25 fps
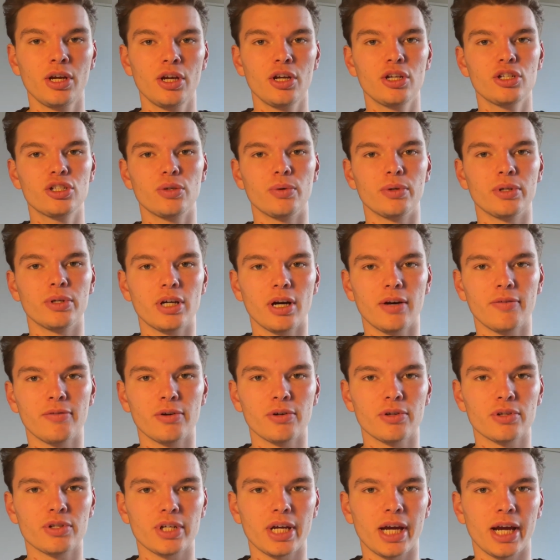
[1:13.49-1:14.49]
So it
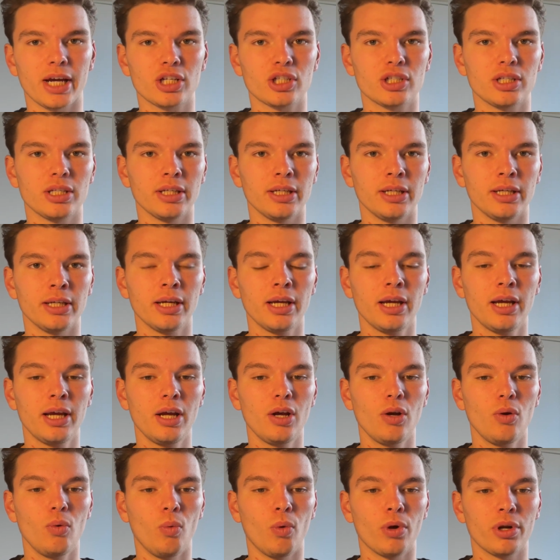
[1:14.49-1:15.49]
covers actually
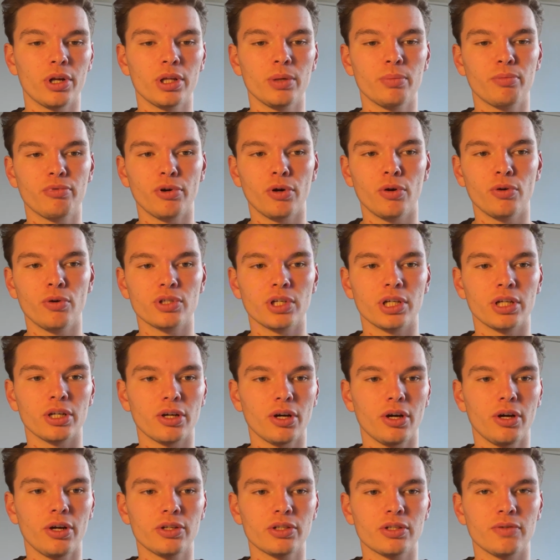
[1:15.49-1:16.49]
what are the pros and
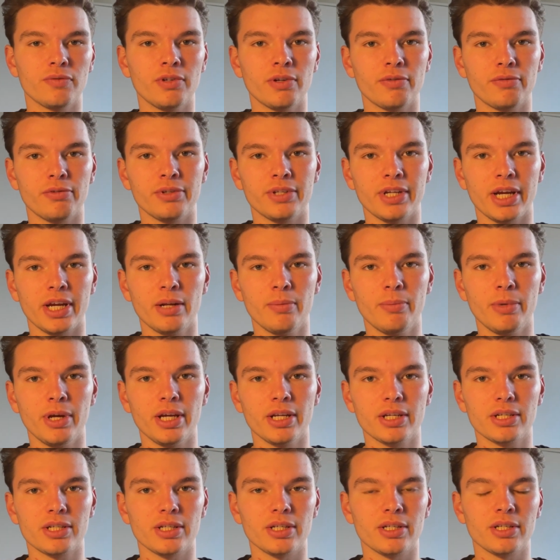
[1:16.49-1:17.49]
cons of different
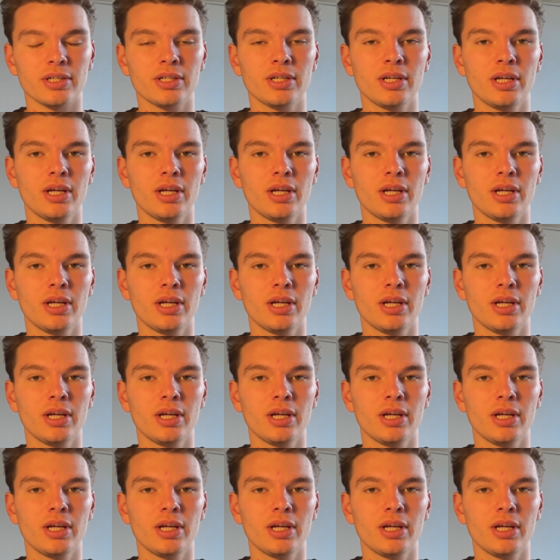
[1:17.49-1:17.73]
databases,